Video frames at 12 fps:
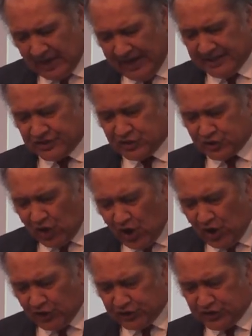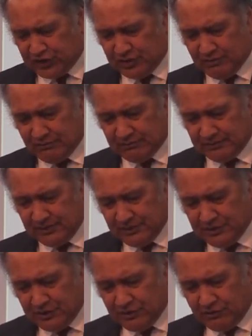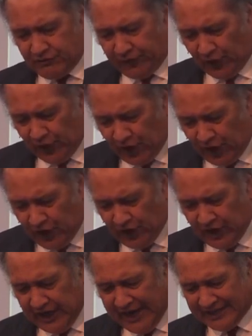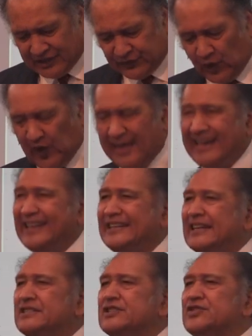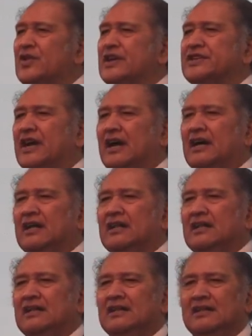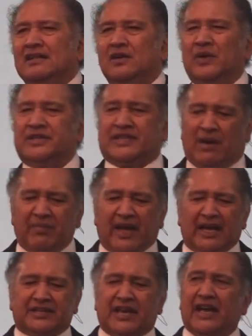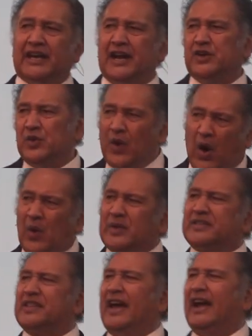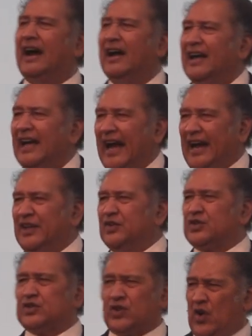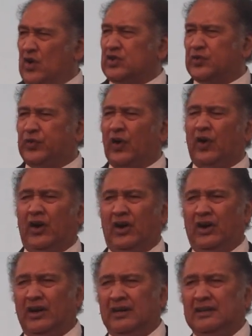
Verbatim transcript: And search for her as for hidden treasure. When something is hidden, you know it's there, and you search for her.